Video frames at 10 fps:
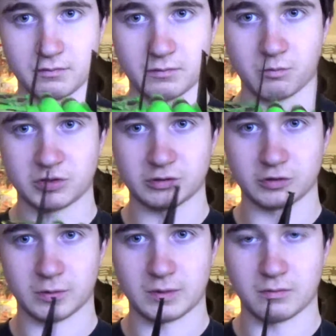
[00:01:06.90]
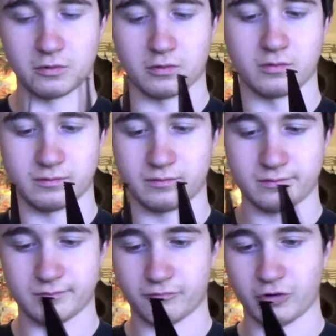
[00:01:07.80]
Missiles look a bit more
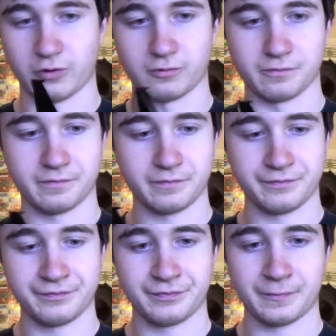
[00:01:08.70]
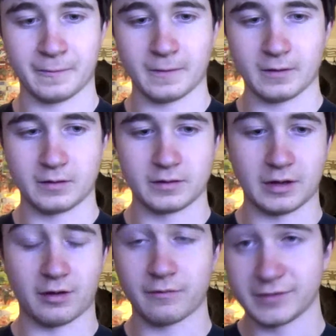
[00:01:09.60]
real. Now
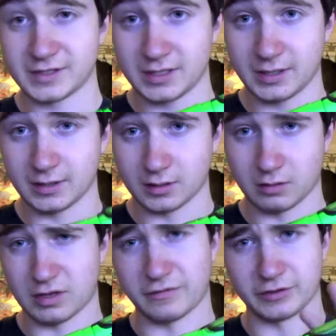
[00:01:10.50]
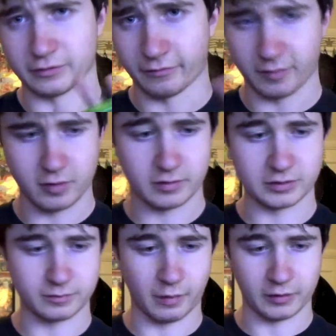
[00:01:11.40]
obviously, I'll leave these on for the moment,
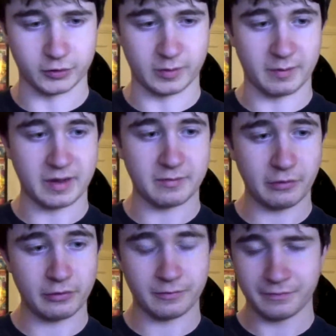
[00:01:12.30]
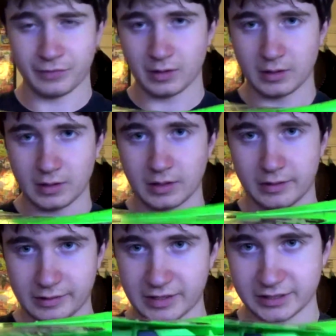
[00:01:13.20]
I'll talk about play mode.
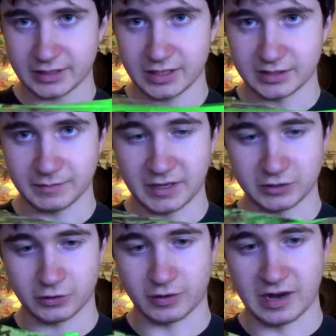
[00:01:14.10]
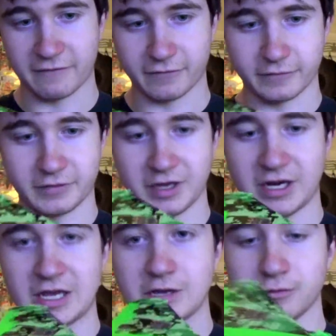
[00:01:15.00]
This is based on an F-15
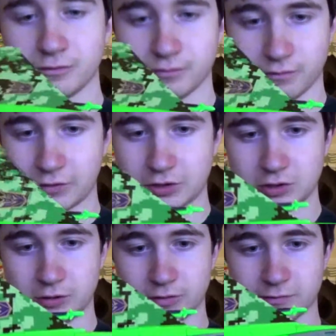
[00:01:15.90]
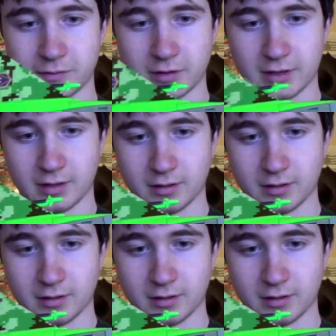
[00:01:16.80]
Eagle, which is used by,